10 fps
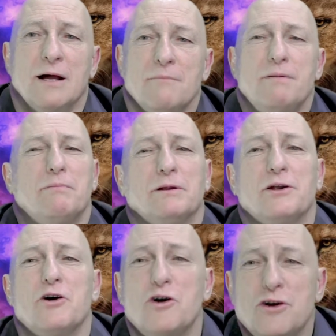people that
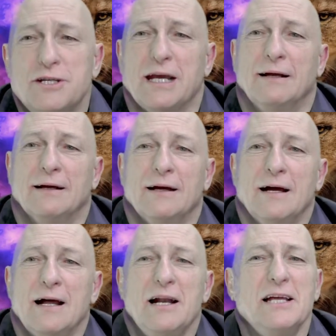are hurting.
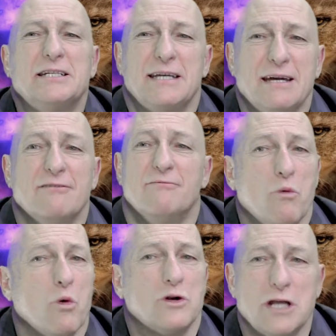Let's give
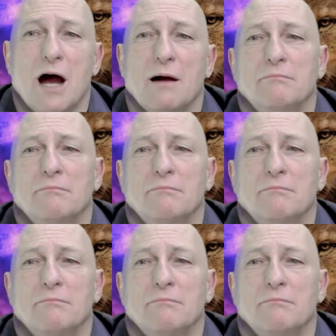more time.